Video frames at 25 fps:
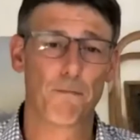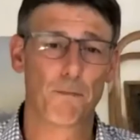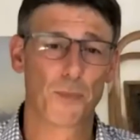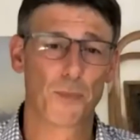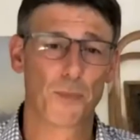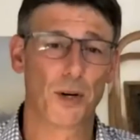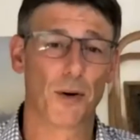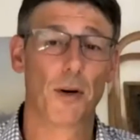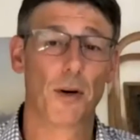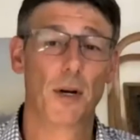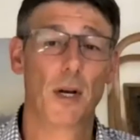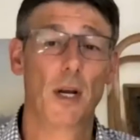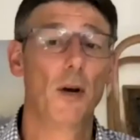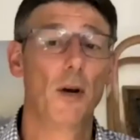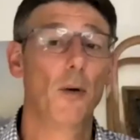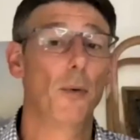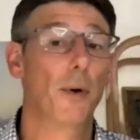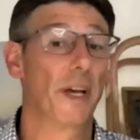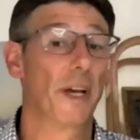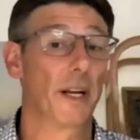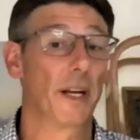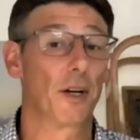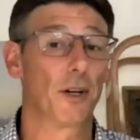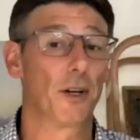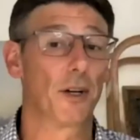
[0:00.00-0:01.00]
So we
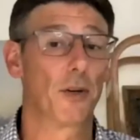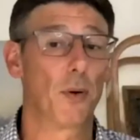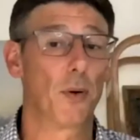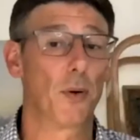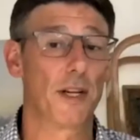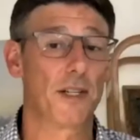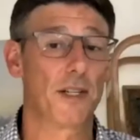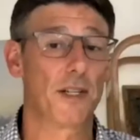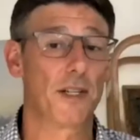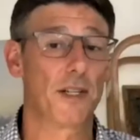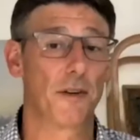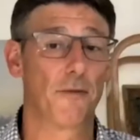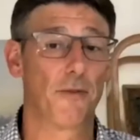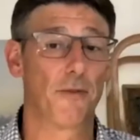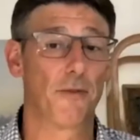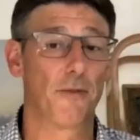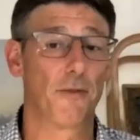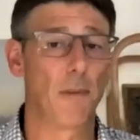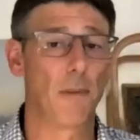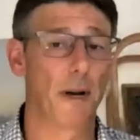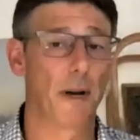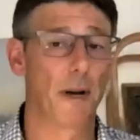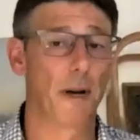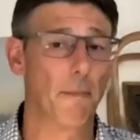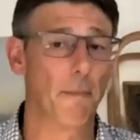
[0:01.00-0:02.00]
got a good question from
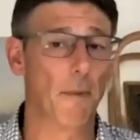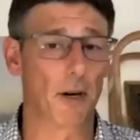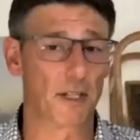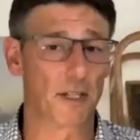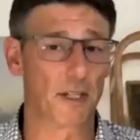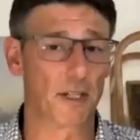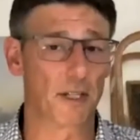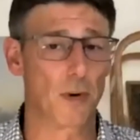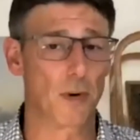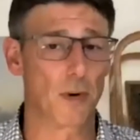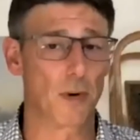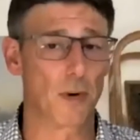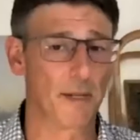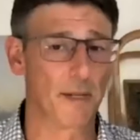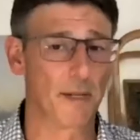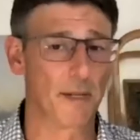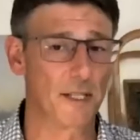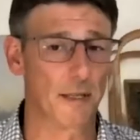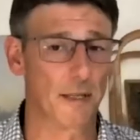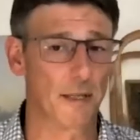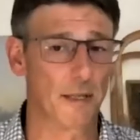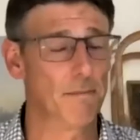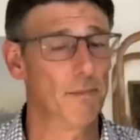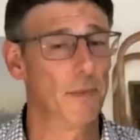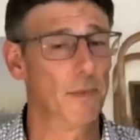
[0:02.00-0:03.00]
my buddy Marcus
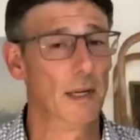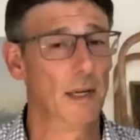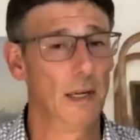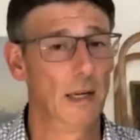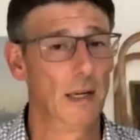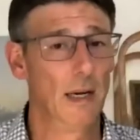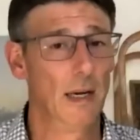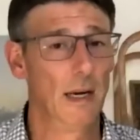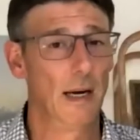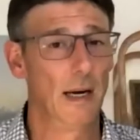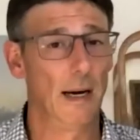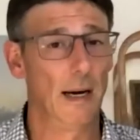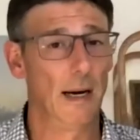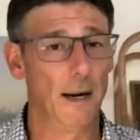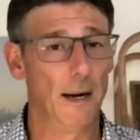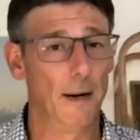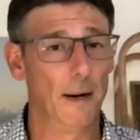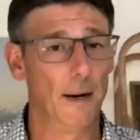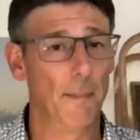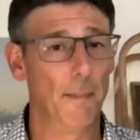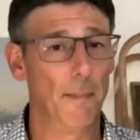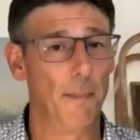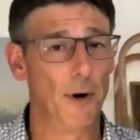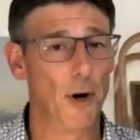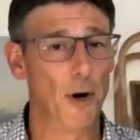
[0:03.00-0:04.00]
Robinson.
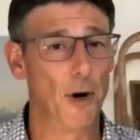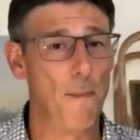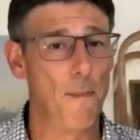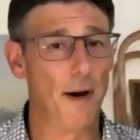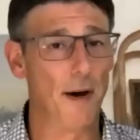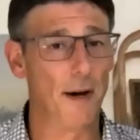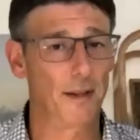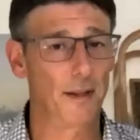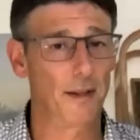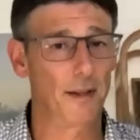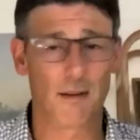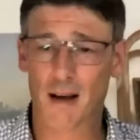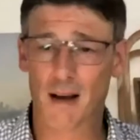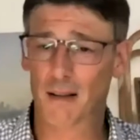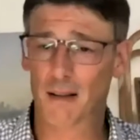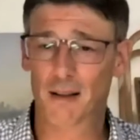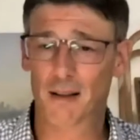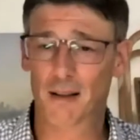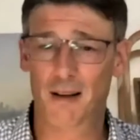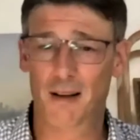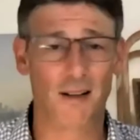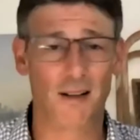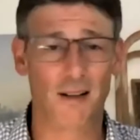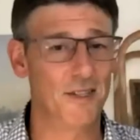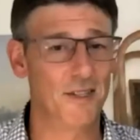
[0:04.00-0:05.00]
Maribeth,
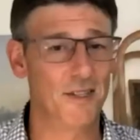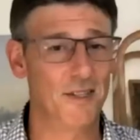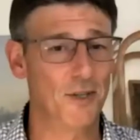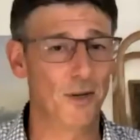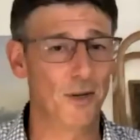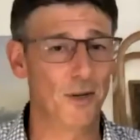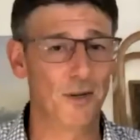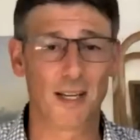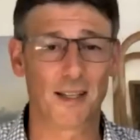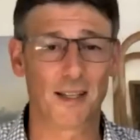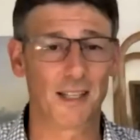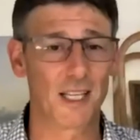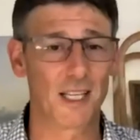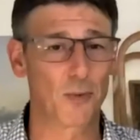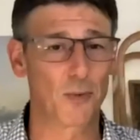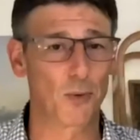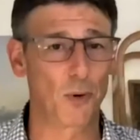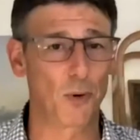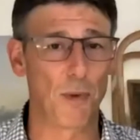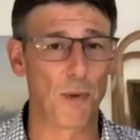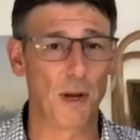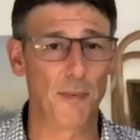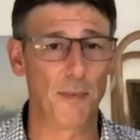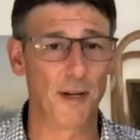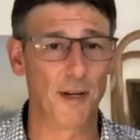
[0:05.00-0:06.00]
I'll let you take this
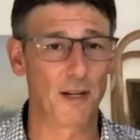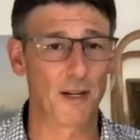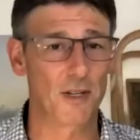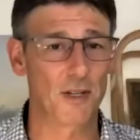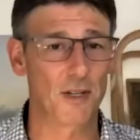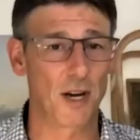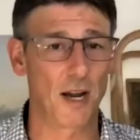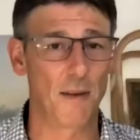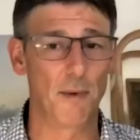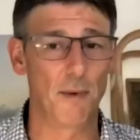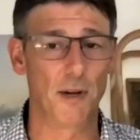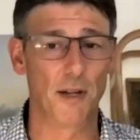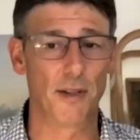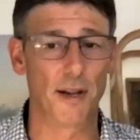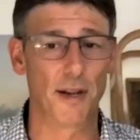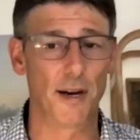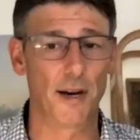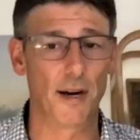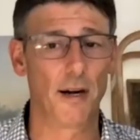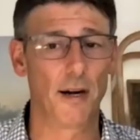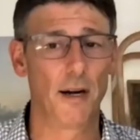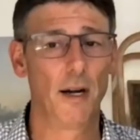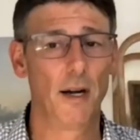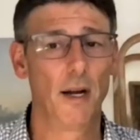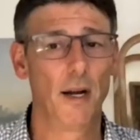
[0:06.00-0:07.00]
one. Maybe I'll chime in
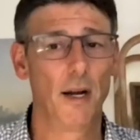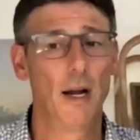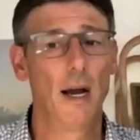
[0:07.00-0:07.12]
there.